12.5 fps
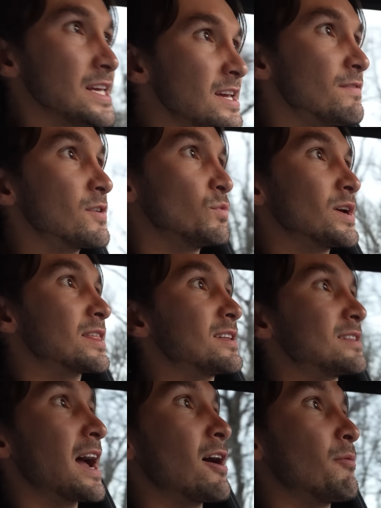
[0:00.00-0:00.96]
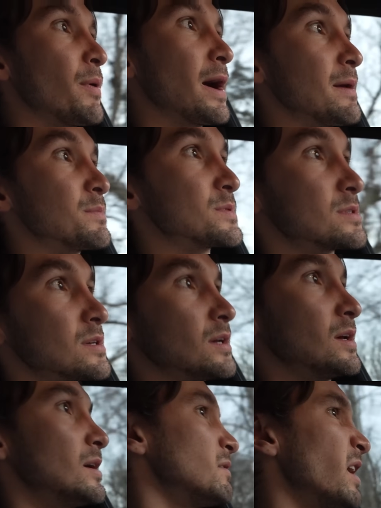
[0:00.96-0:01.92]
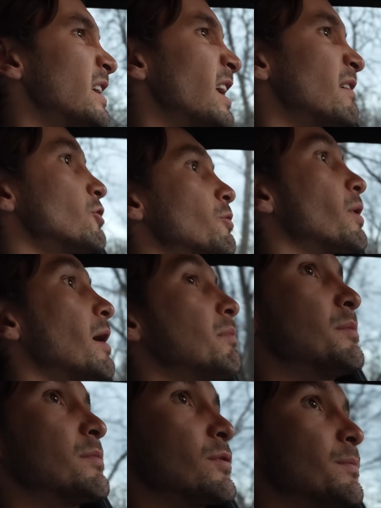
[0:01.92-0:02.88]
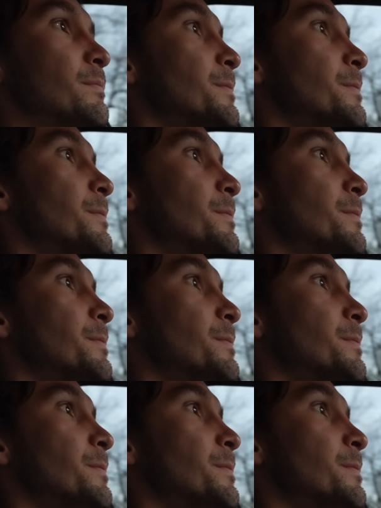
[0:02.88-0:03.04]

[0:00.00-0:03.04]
even with the downpipes, and have no problems.